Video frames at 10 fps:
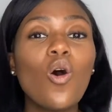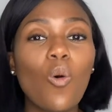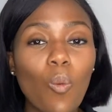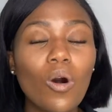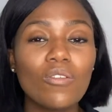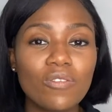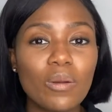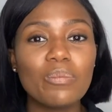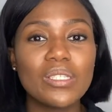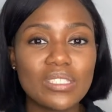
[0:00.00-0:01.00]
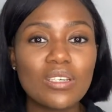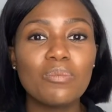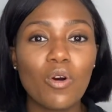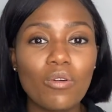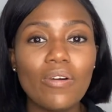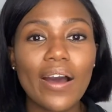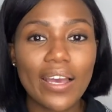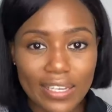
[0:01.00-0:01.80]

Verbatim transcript: will flip and tip over